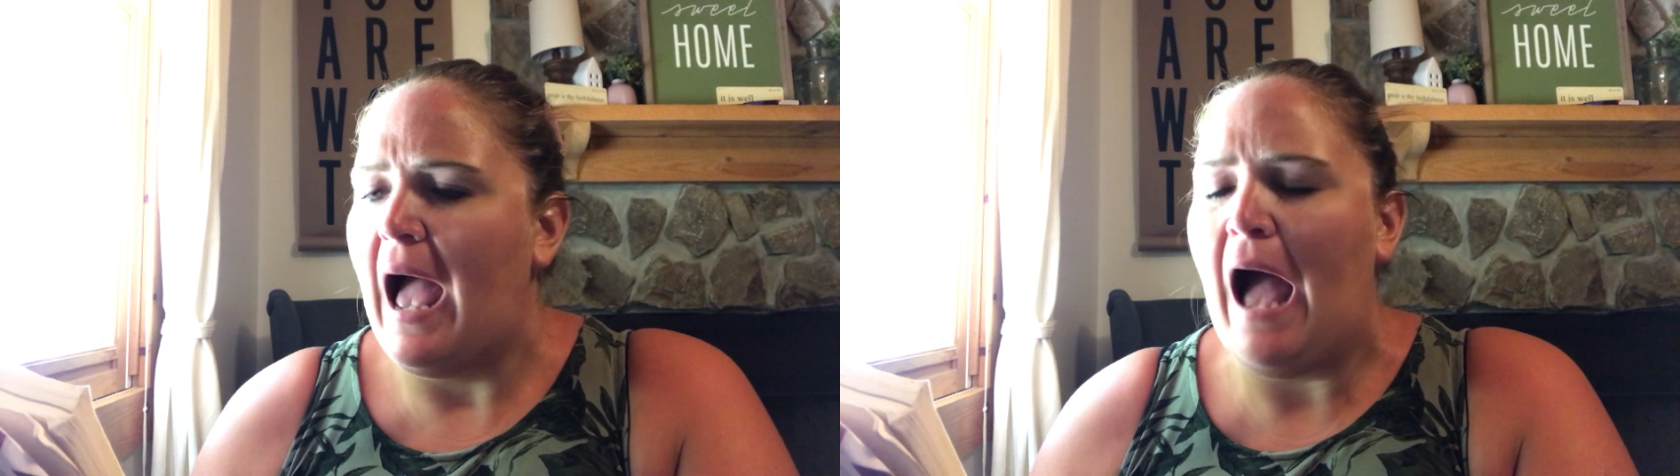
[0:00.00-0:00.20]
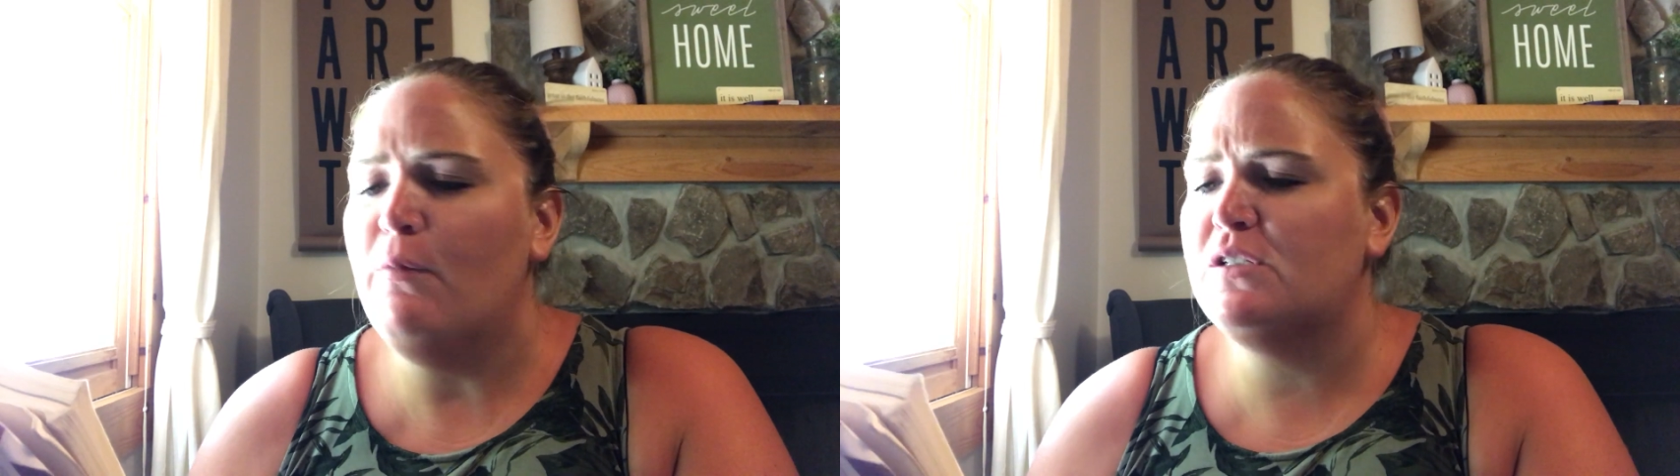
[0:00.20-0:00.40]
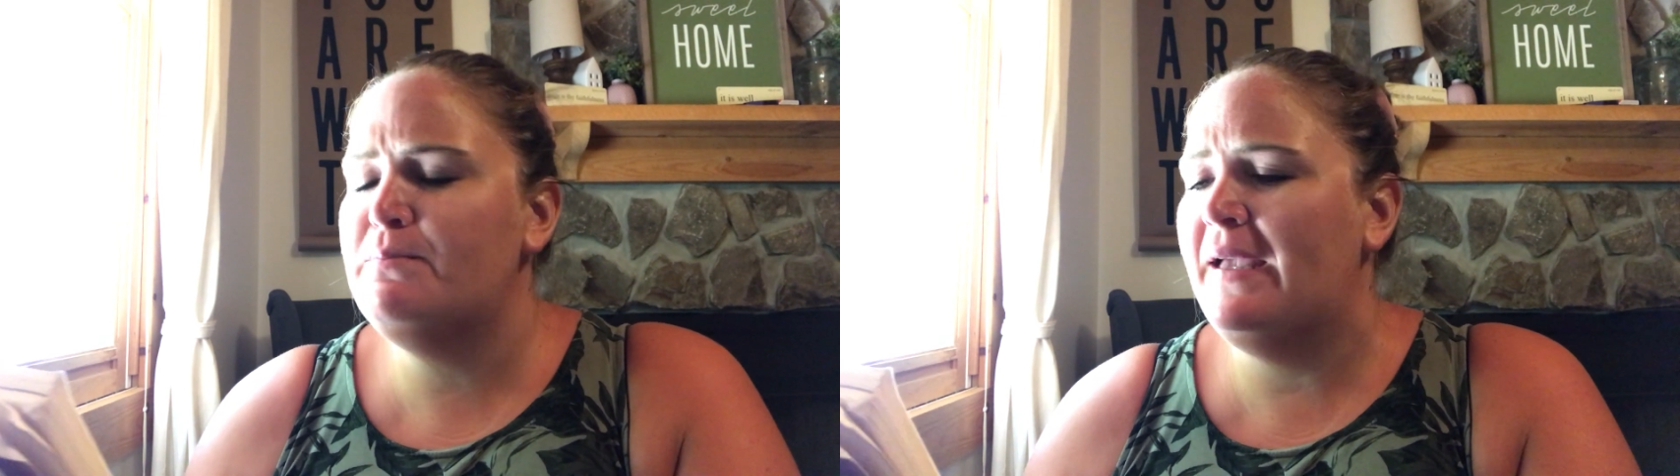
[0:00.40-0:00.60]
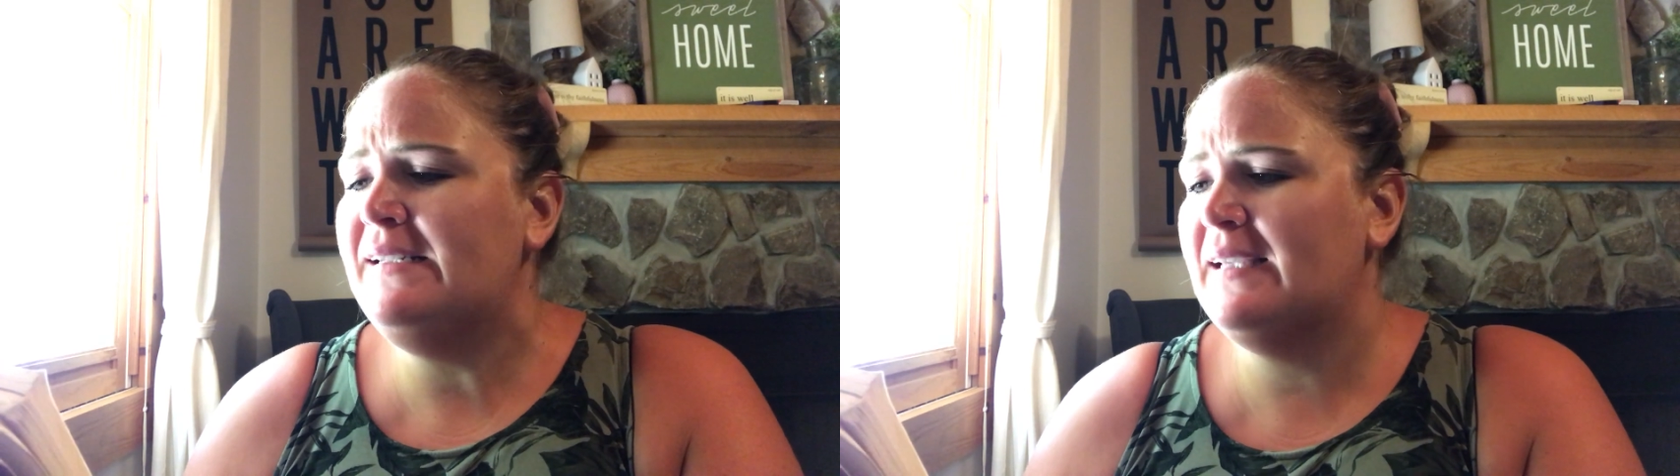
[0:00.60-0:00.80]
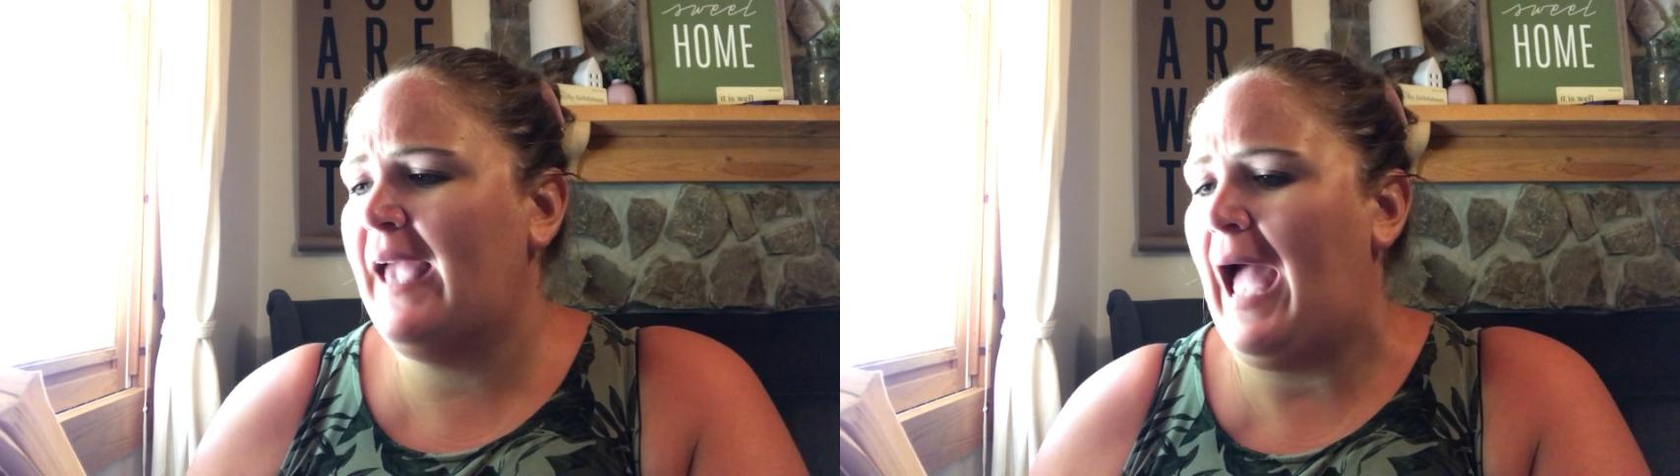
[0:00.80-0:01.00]
I was
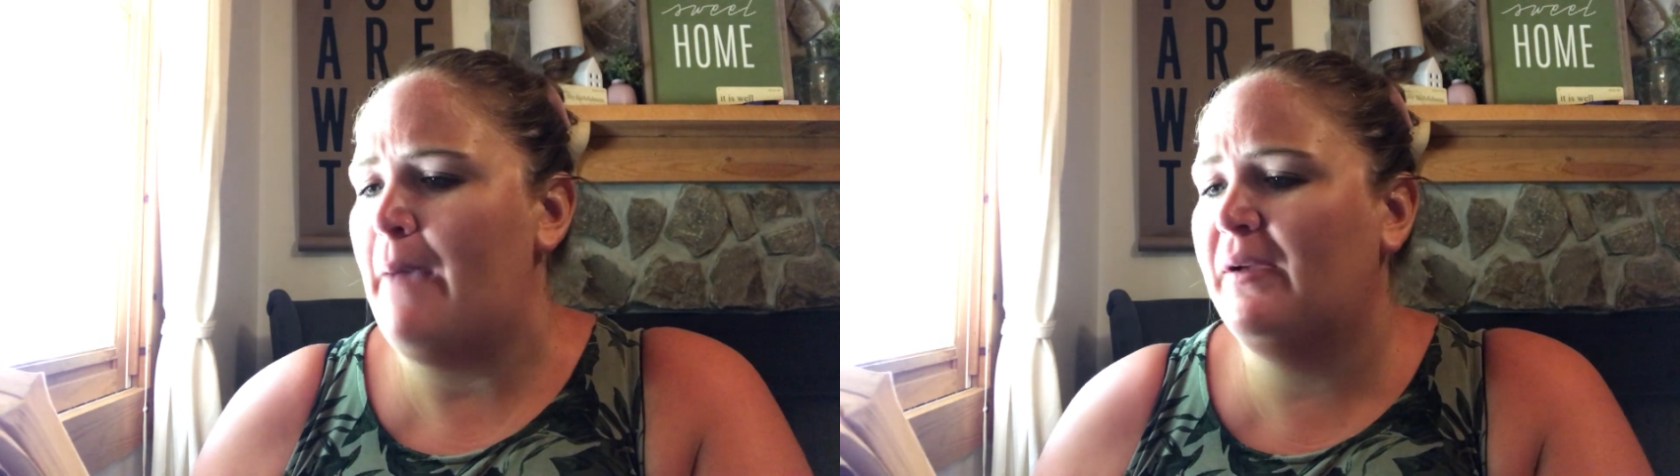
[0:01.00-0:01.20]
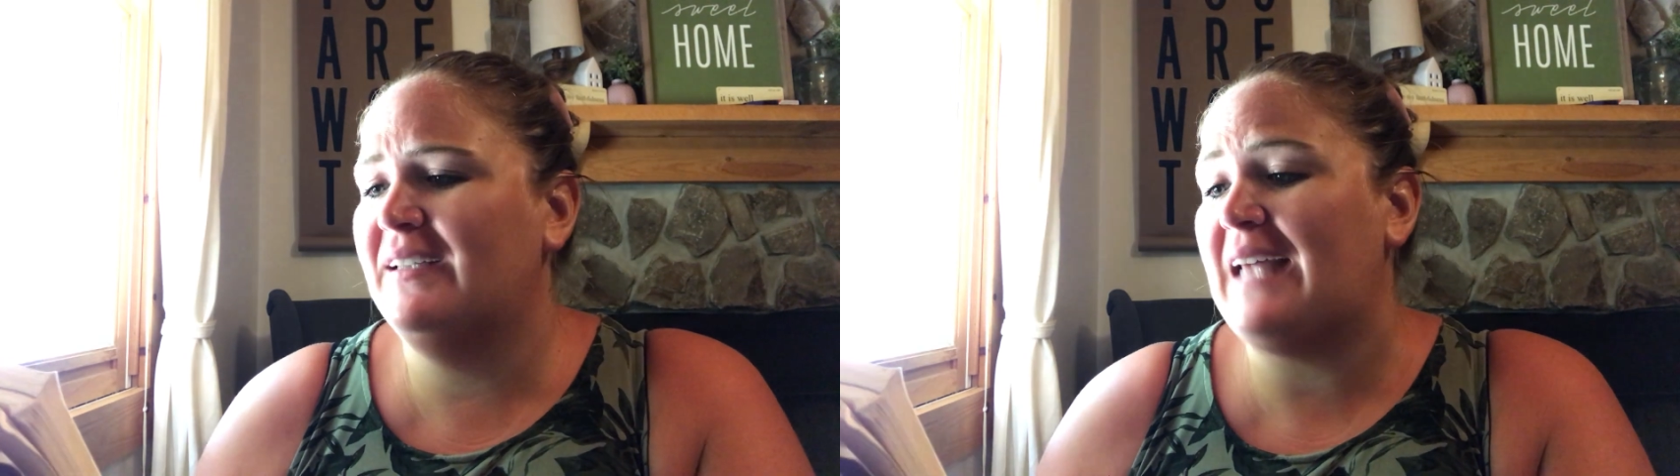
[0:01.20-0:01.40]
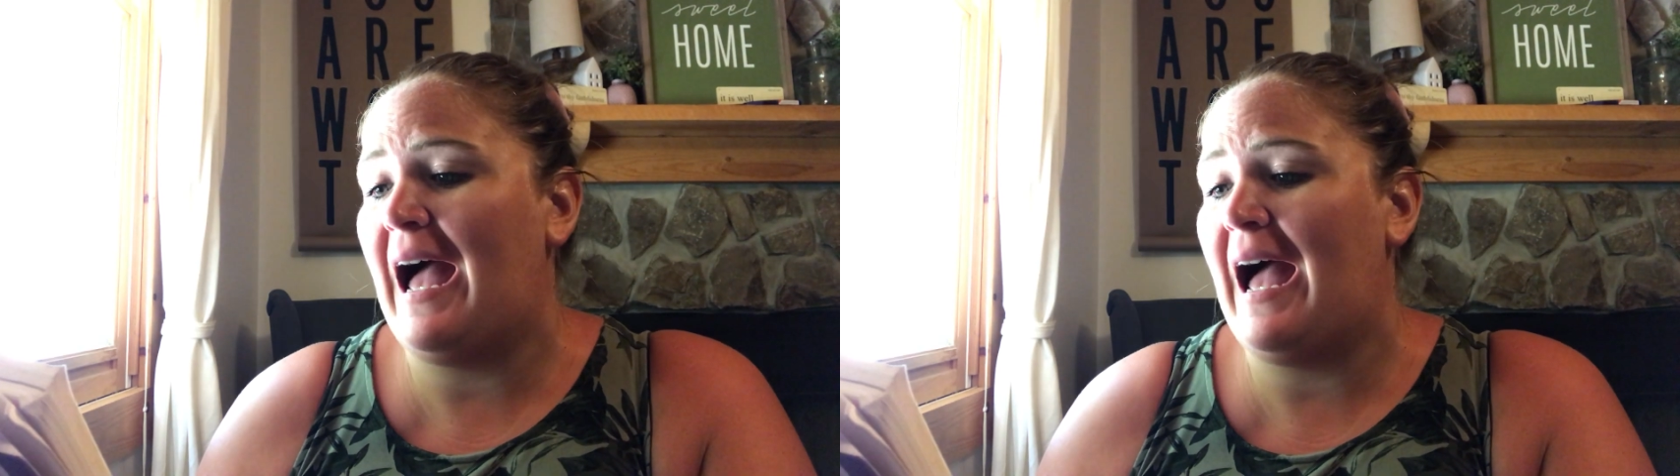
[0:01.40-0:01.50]
mean to Cap because